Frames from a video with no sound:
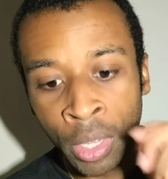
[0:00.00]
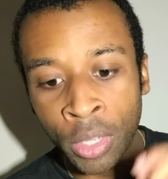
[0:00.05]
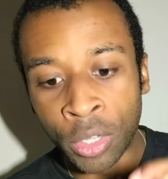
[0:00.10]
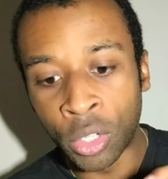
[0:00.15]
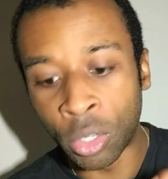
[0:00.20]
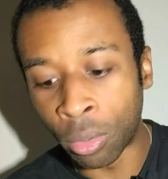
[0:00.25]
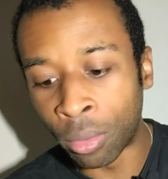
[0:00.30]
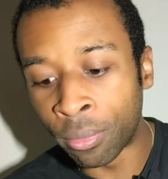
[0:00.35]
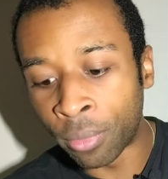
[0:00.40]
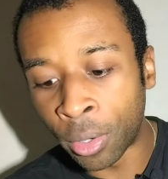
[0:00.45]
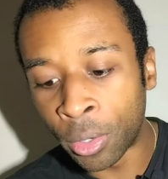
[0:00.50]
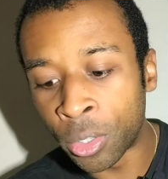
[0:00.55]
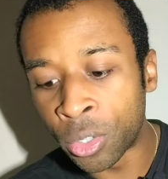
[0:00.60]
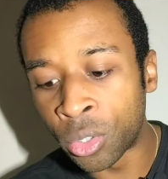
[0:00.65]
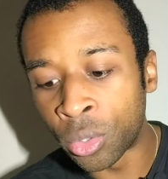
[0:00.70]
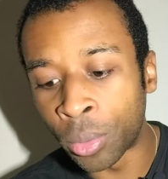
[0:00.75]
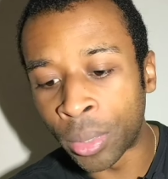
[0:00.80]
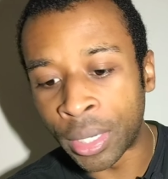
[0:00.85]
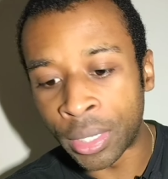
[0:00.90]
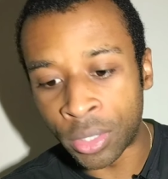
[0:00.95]
So in verse
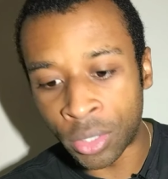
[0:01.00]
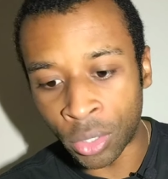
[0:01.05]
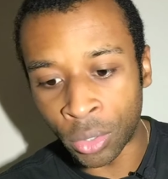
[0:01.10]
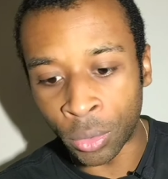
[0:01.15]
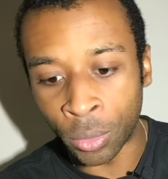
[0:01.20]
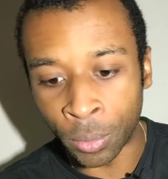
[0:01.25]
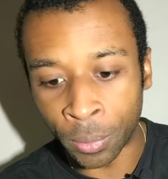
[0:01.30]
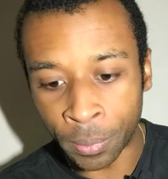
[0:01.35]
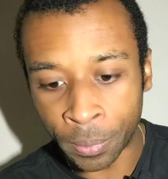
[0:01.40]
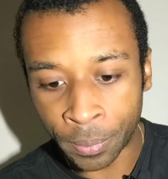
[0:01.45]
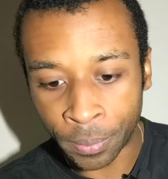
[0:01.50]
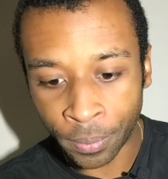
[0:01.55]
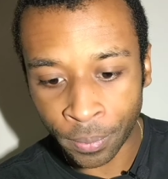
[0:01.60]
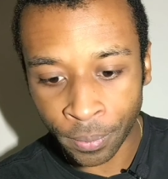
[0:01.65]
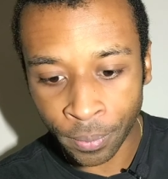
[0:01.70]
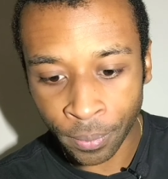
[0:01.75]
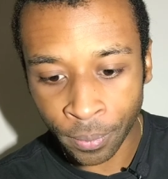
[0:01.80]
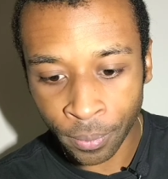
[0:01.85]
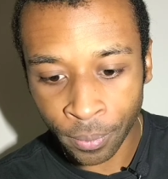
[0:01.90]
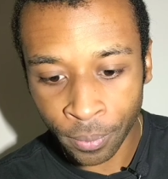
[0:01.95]
22,
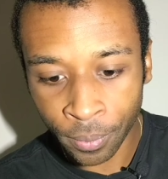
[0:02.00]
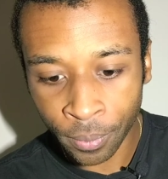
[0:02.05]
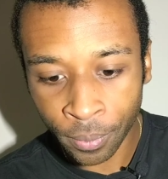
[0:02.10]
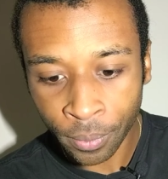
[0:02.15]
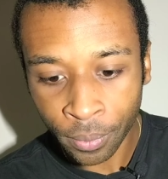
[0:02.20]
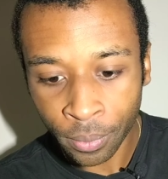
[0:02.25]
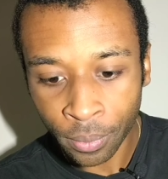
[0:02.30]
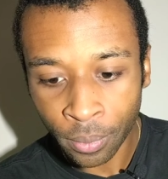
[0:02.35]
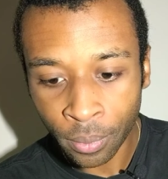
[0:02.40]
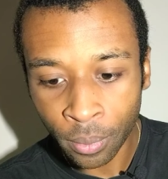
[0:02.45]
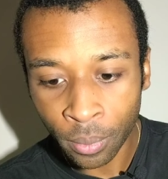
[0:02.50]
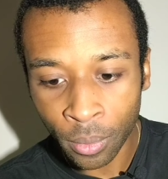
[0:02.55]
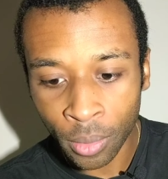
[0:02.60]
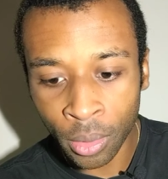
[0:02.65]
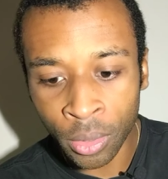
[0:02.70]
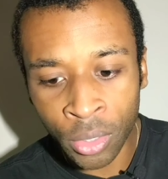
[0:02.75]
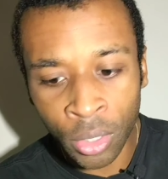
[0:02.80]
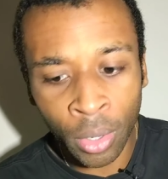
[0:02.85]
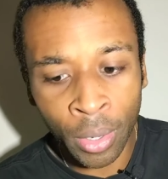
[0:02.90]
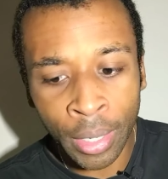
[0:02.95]

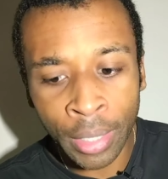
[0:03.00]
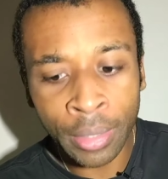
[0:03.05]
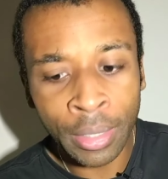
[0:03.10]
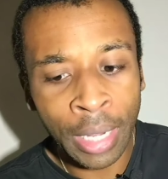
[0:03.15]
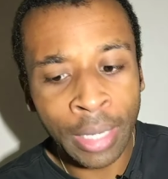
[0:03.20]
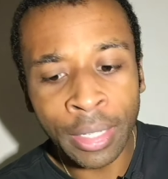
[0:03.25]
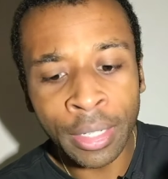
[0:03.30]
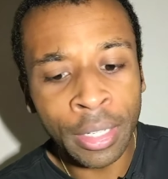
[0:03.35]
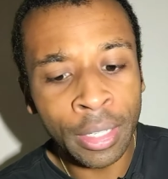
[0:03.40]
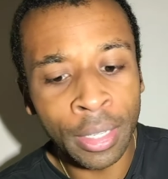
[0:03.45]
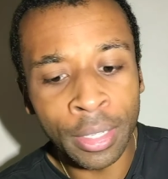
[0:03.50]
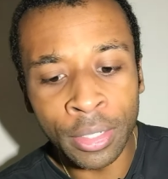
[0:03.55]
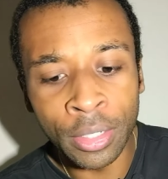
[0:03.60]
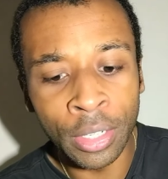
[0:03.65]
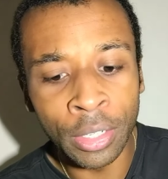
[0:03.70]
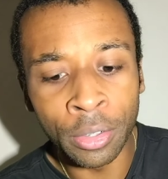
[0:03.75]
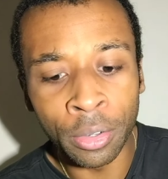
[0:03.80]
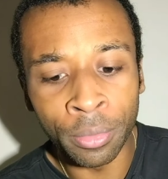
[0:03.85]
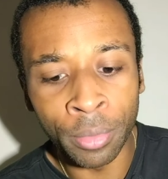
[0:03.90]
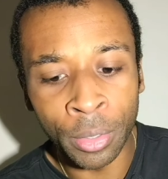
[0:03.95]
sorry, I need to
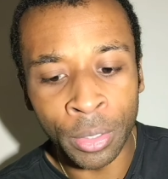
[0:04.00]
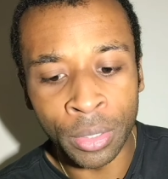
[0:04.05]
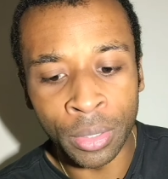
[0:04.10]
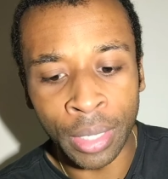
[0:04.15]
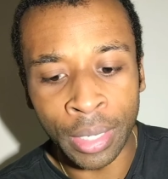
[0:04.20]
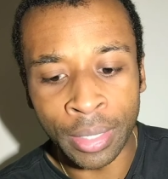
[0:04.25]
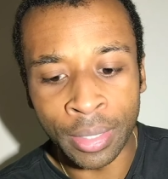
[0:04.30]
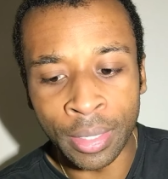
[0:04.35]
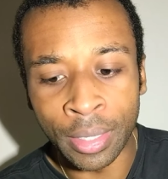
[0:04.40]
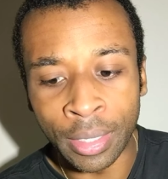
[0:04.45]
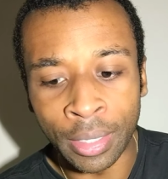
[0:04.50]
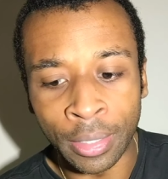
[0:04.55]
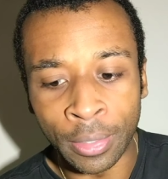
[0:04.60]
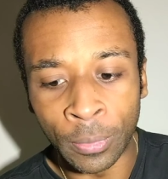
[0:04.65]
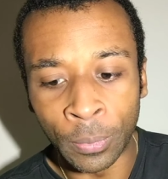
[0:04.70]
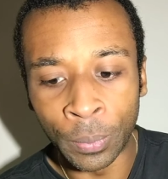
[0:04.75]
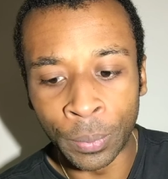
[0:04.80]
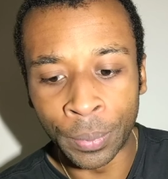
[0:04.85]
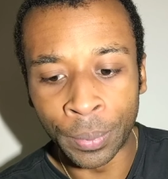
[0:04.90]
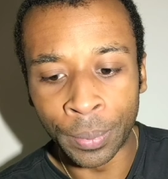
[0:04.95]
continue on verse 19.
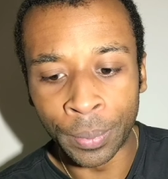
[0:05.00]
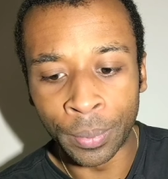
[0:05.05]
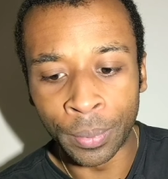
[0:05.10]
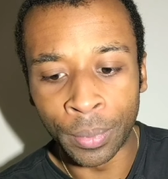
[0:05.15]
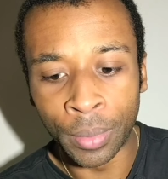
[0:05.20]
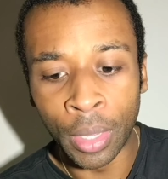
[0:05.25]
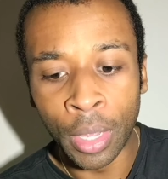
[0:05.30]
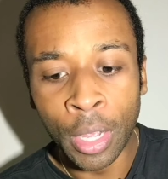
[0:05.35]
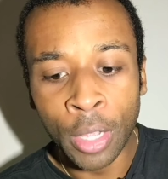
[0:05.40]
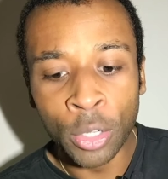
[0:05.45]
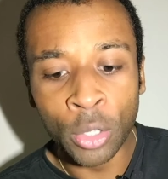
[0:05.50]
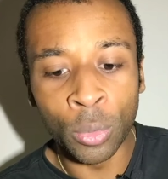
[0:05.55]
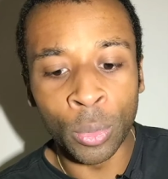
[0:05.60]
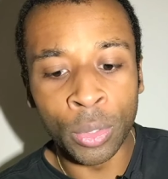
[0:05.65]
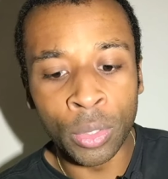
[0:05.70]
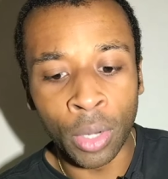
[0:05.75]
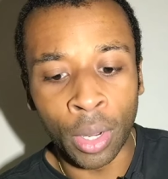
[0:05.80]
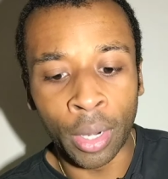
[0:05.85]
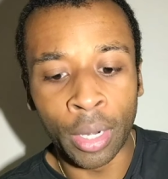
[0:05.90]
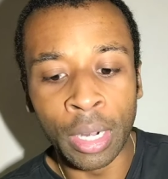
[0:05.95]
So
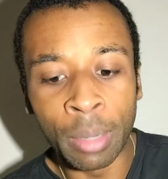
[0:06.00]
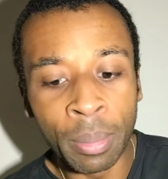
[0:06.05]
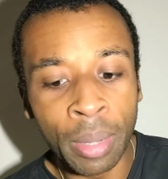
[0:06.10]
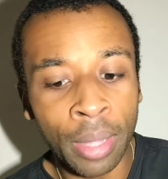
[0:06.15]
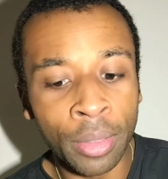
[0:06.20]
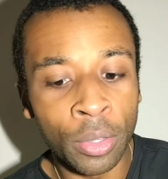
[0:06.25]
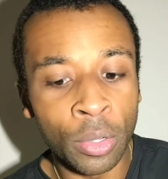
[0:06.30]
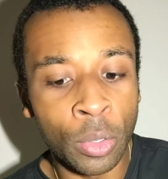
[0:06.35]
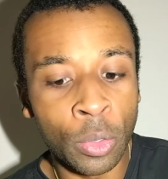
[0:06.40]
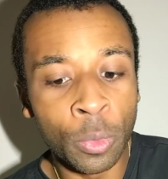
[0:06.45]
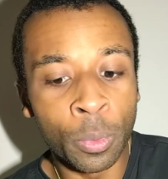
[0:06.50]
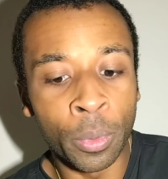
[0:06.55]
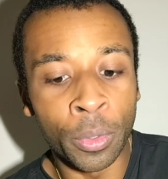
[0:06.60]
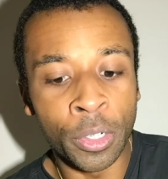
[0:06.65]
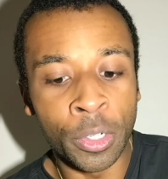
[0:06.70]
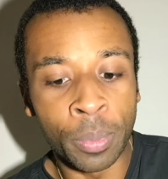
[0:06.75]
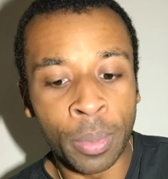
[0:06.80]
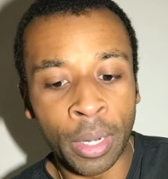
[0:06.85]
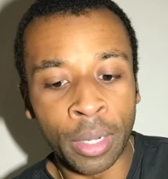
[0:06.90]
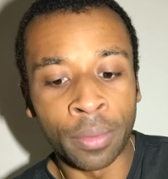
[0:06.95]
we're talking about this new
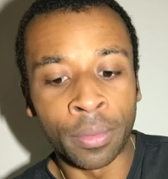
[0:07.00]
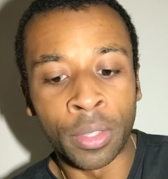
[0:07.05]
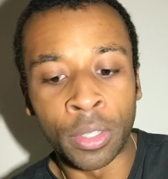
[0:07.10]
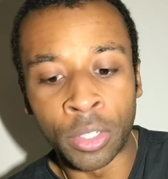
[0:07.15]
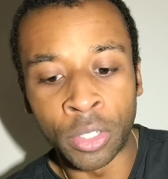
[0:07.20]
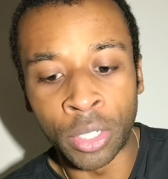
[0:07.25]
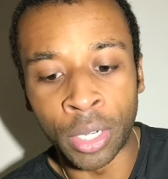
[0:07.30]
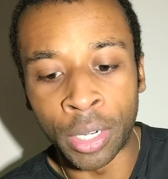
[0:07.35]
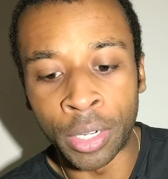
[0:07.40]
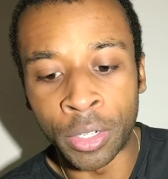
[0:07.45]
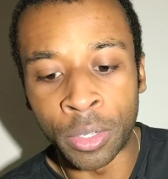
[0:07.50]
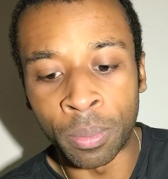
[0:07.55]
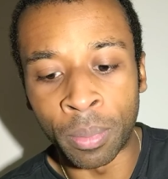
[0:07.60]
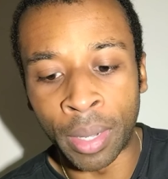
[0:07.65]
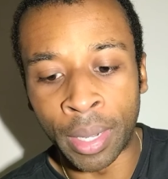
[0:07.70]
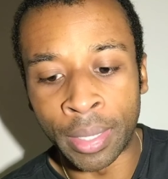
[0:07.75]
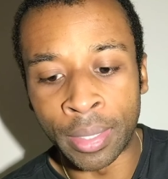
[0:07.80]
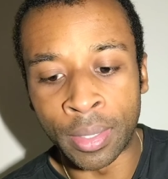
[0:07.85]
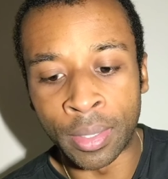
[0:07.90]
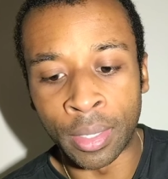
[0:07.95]
perspective, this changed
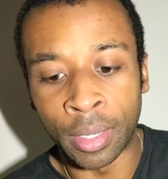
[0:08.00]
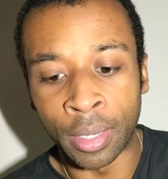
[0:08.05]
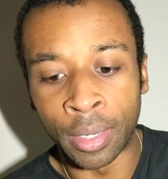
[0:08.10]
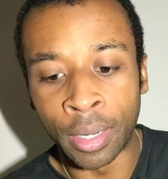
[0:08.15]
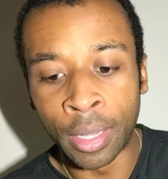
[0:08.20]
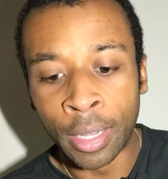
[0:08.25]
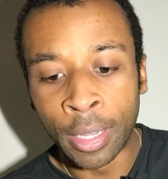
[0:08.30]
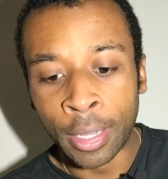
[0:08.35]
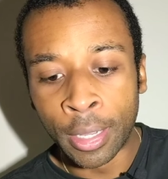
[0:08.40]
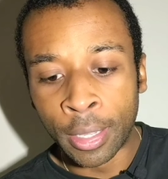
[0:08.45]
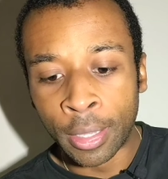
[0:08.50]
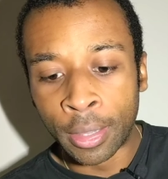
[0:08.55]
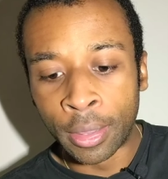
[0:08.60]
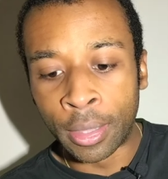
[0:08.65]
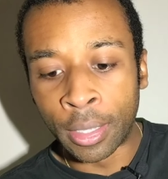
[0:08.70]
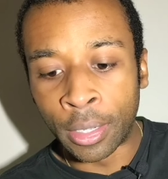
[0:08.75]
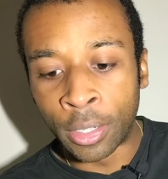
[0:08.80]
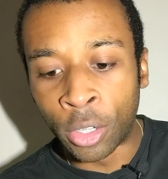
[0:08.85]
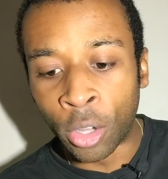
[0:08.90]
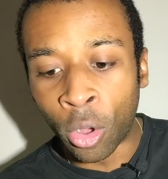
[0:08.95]
mindset.
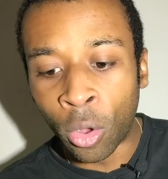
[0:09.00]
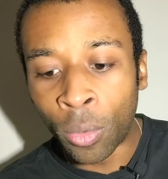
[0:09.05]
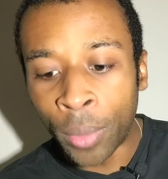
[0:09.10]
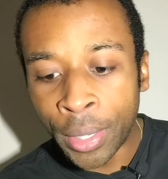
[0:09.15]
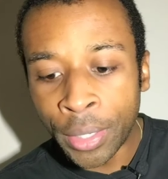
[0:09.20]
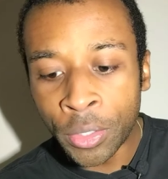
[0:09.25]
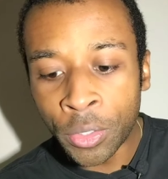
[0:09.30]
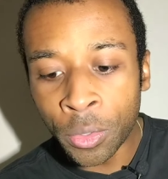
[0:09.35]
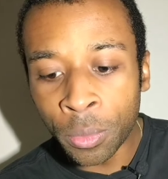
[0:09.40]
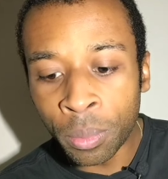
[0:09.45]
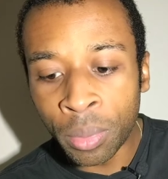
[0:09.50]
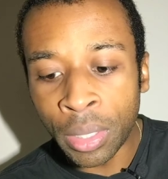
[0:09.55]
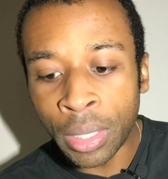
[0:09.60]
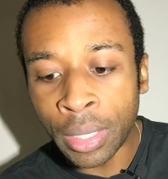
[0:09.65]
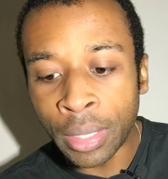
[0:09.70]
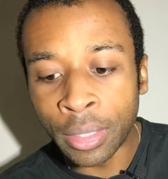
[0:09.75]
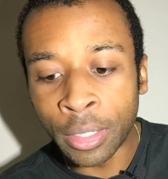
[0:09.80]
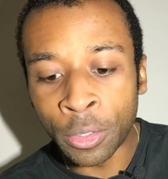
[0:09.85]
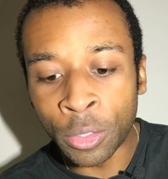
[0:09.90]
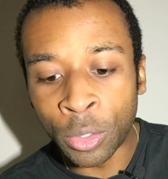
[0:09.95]
There's going to
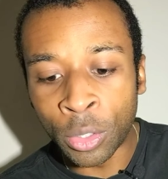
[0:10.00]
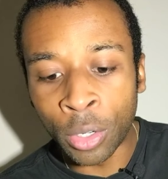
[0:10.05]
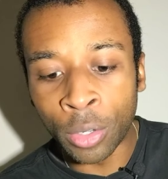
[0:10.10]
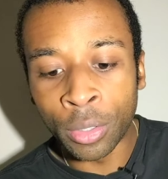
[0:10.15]
be a